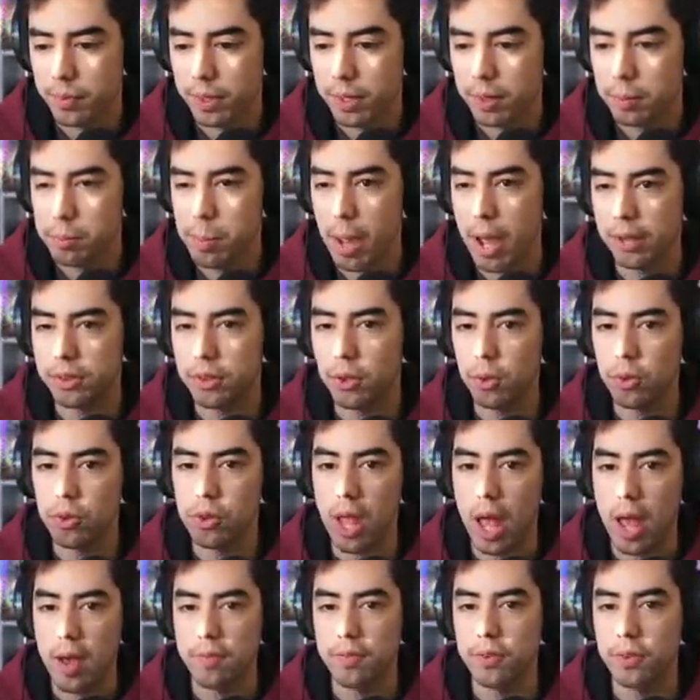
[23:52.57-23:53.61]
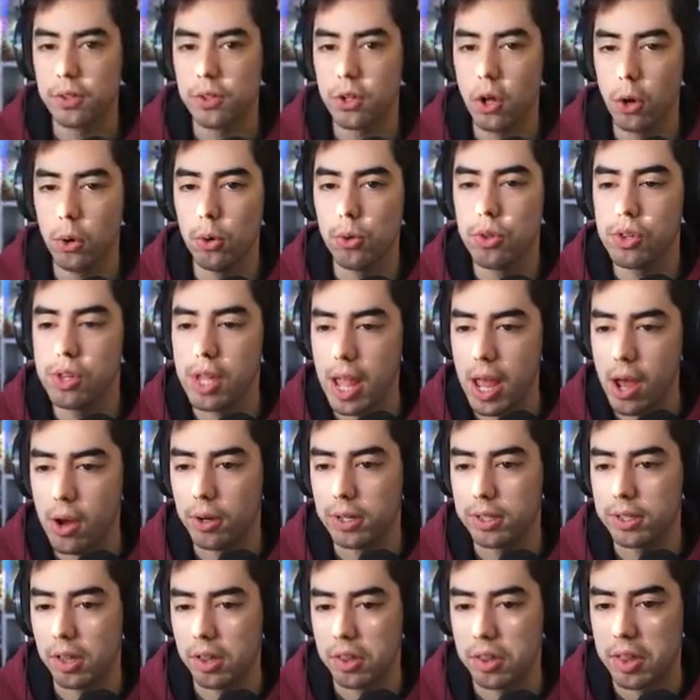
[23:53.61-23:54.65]
Matthew Stafford goes down
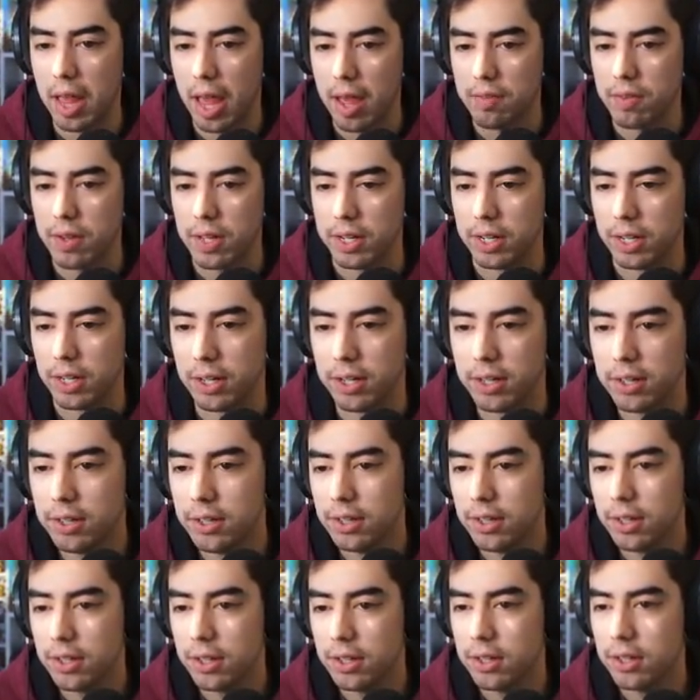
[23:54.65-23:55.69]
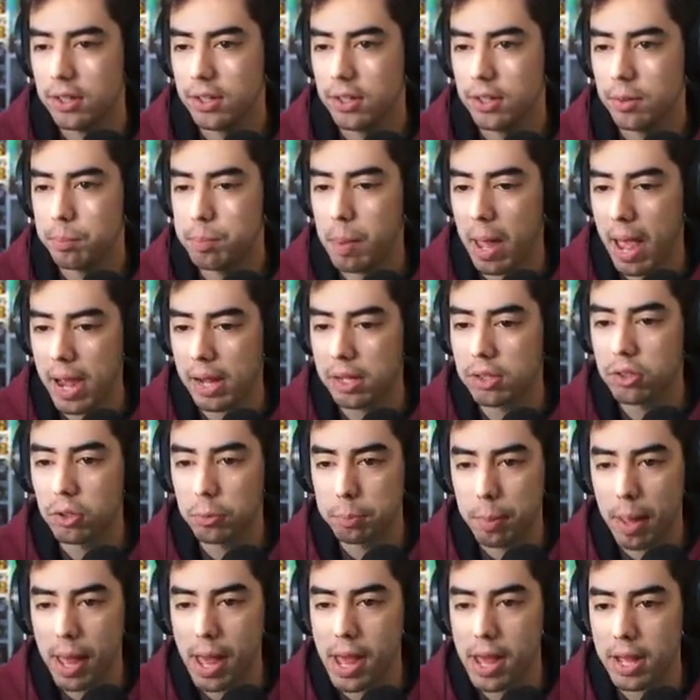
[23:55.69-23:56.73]
at the seven. Back to
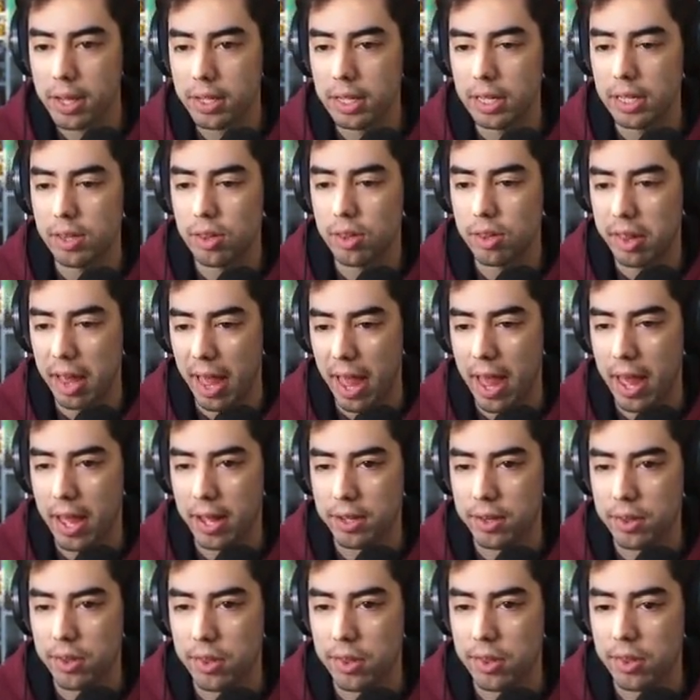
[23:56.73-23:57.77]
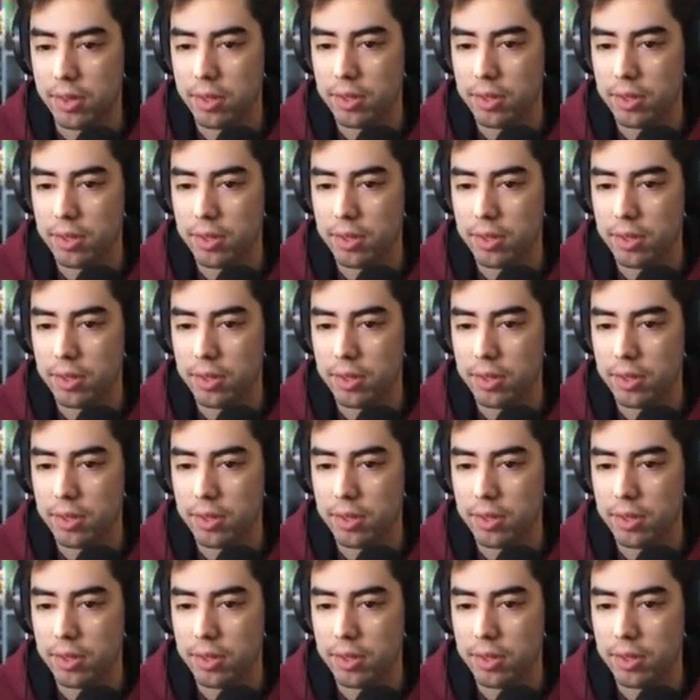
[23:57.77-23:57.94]
back as sacks.